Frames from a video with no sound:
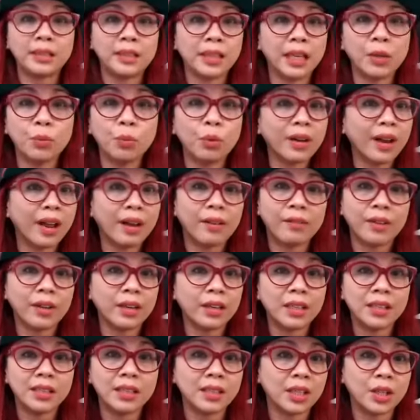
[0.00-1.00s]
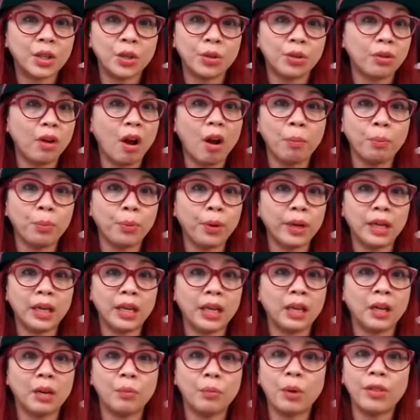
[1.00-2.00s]
in whatever it is that you're operating
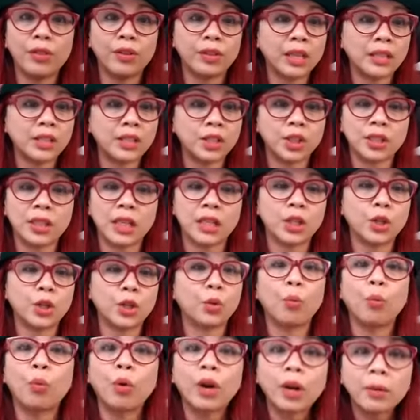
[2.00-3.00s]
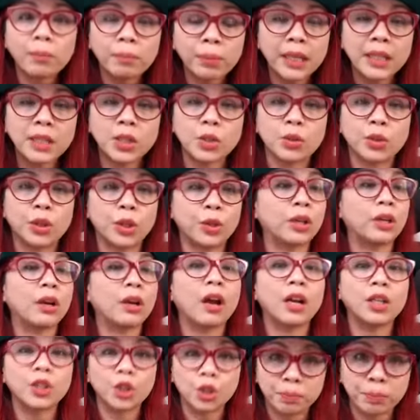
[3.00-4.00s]
in, whether that's just at your workplace or you're an
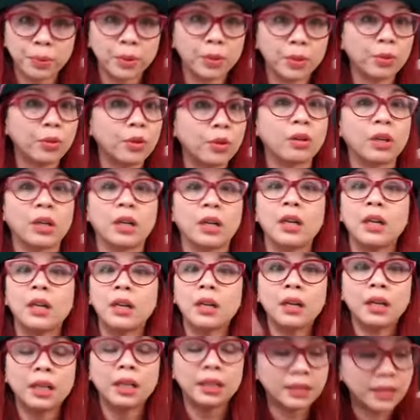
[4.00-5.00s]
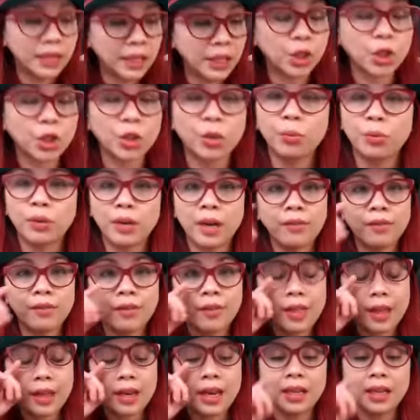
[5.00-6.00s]
entrepreneur or a teacher, whatever
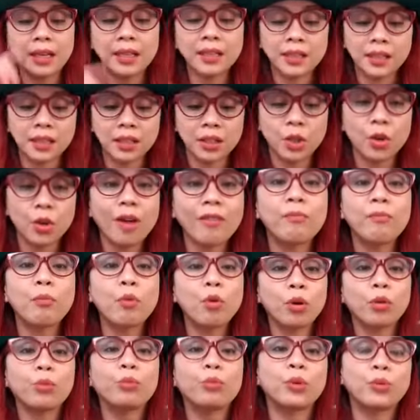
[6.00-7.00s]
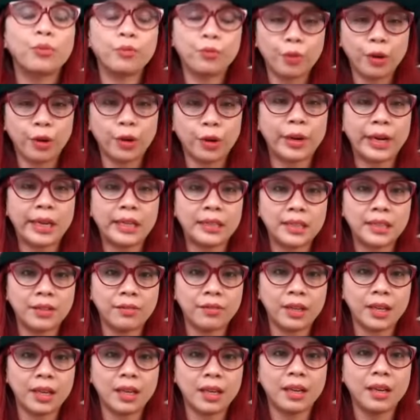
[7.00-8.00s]
that is, you have more room for
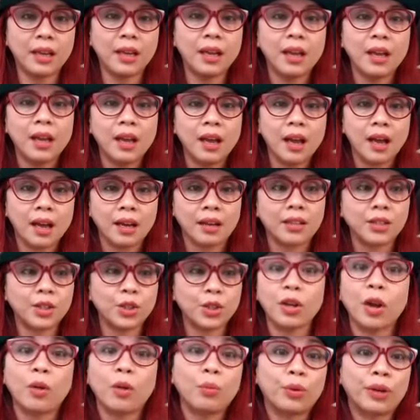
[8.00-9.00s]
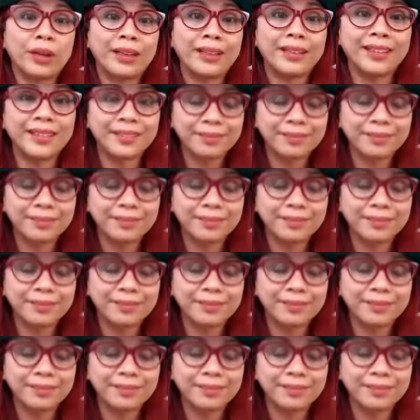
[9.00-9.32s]
creativity because uh, you're not worried.